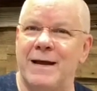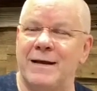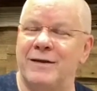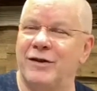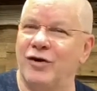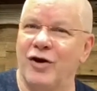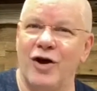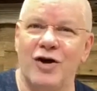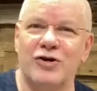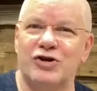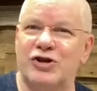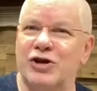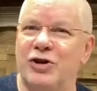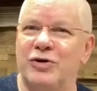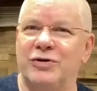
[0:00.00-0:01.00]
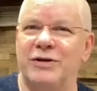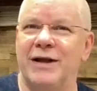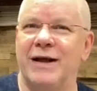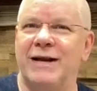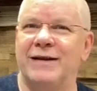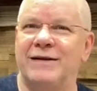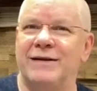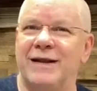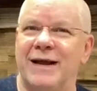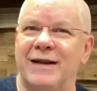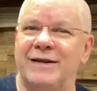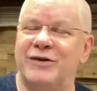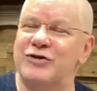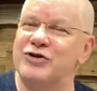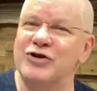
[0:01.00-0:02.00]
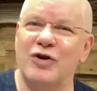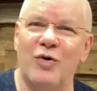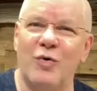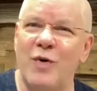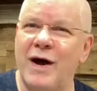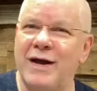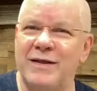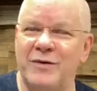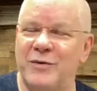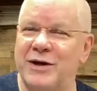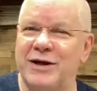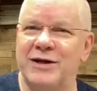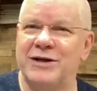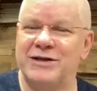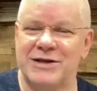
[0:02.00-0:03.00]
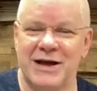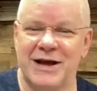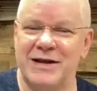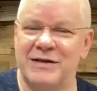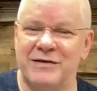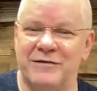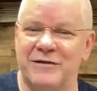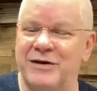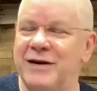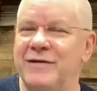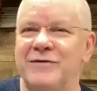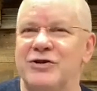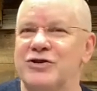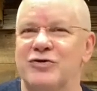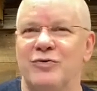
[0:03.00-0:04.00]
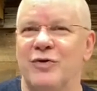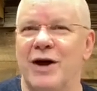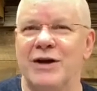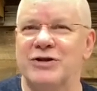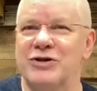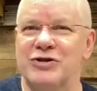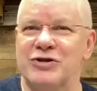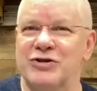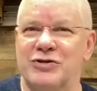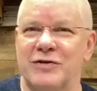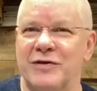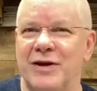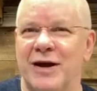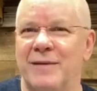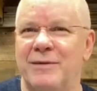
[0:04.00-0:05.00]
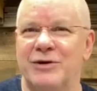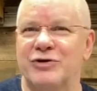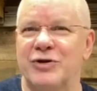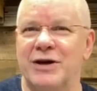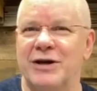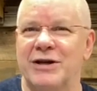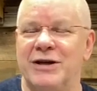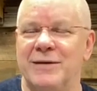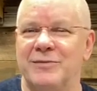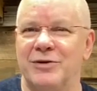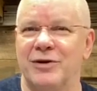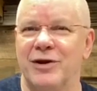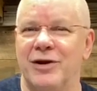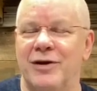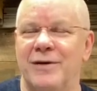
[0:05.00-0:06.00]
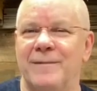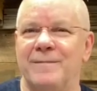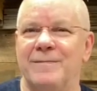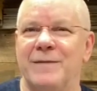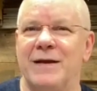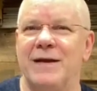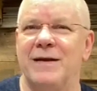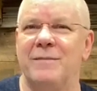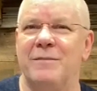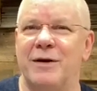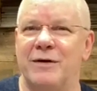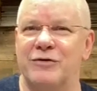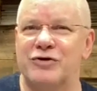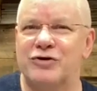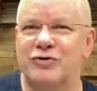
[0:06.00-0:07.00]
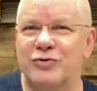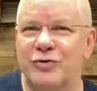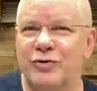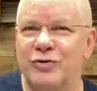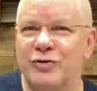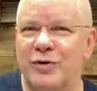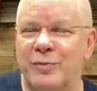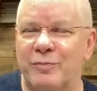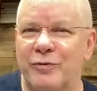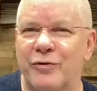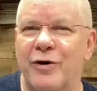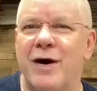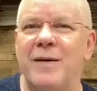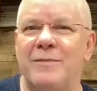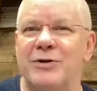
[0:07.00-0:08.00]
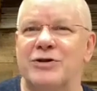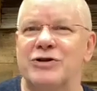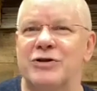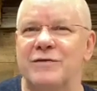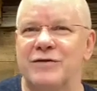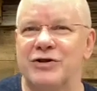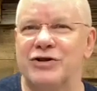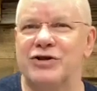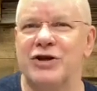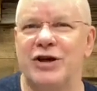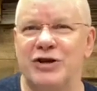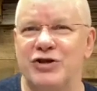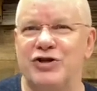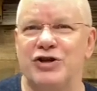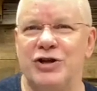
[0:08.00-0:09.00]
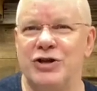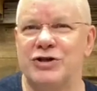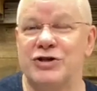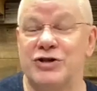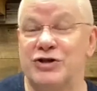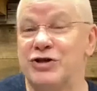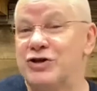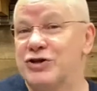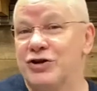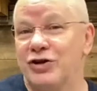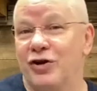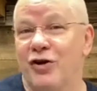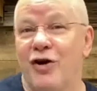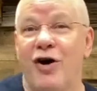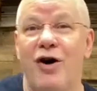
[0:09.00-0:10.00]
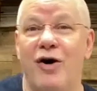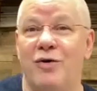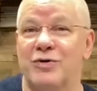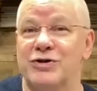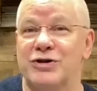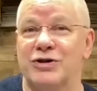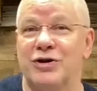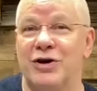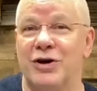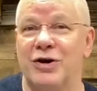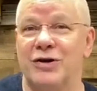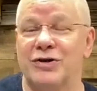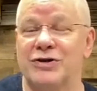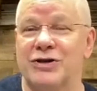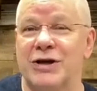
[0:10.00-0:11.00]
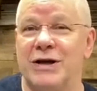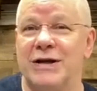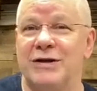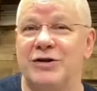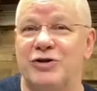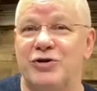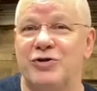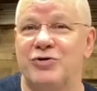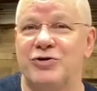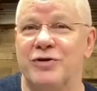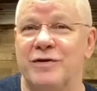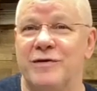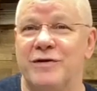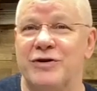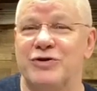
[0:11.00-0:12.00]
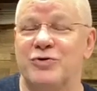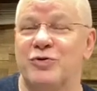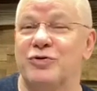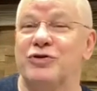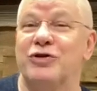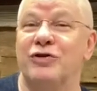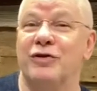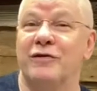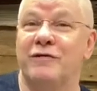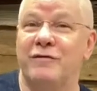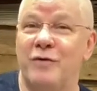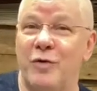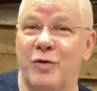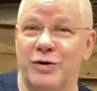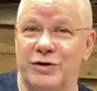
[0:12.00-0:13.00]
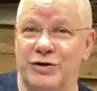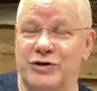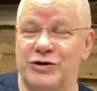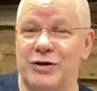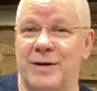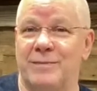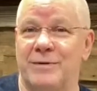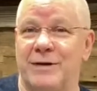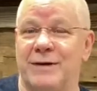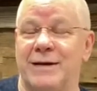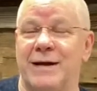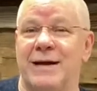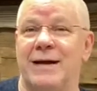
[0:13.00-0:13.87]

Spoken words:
The law showed that there's no way that we could attain the forgiveness and righteousness of God by trying to keep the law. But it was through the promise of his son, Jesus. You see, the law was to cause the children of Israel to look forward to something.